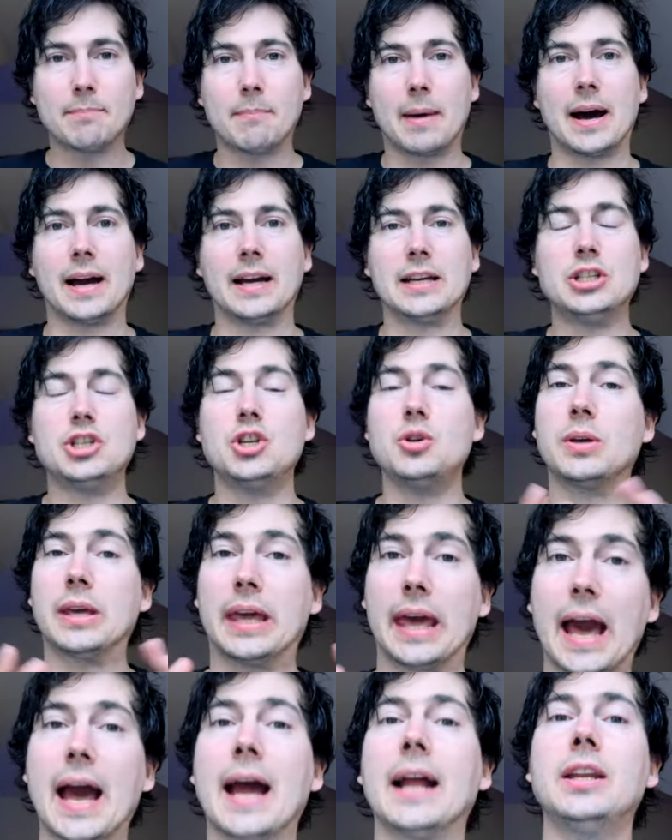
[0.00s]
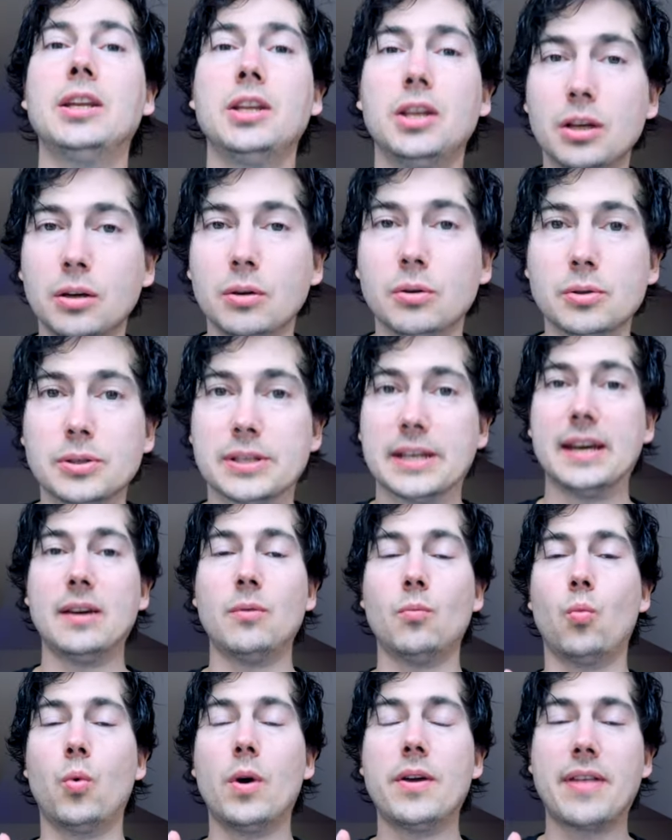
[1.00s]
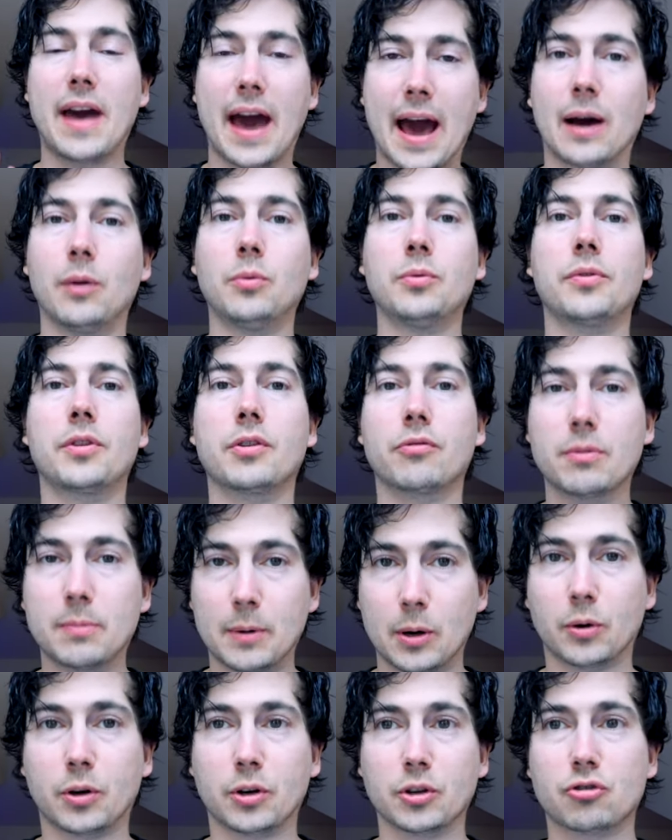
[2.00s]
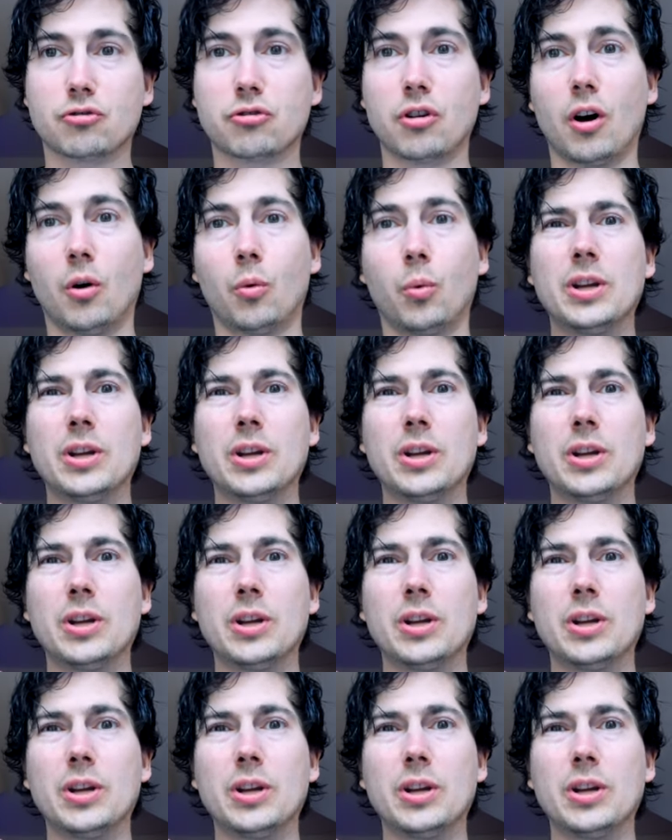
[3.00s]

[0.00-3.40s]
in mind, you can use it without the remote control,